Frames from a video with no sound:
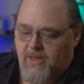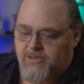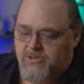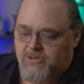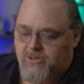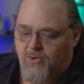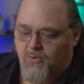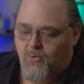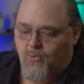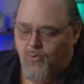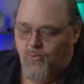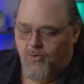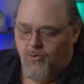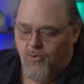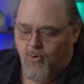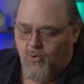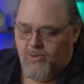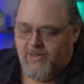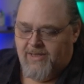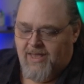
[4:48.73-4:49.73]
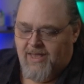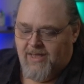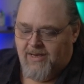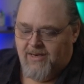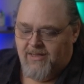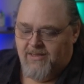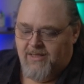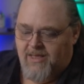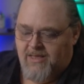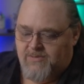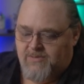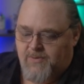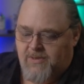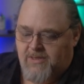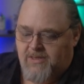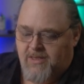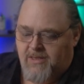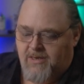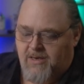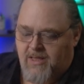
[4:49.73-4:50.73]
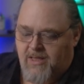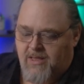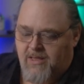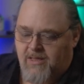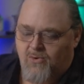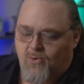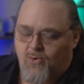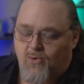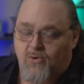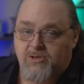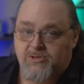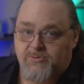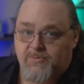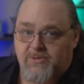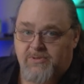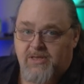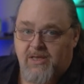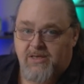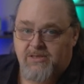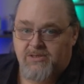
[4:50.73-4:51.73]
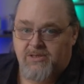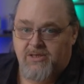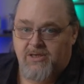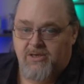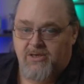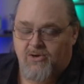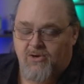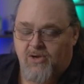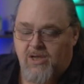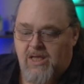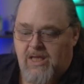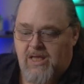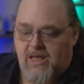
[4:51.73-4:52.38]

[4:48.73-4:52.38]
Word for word: And so we're only adding the ASP.NET Core instrumentation here.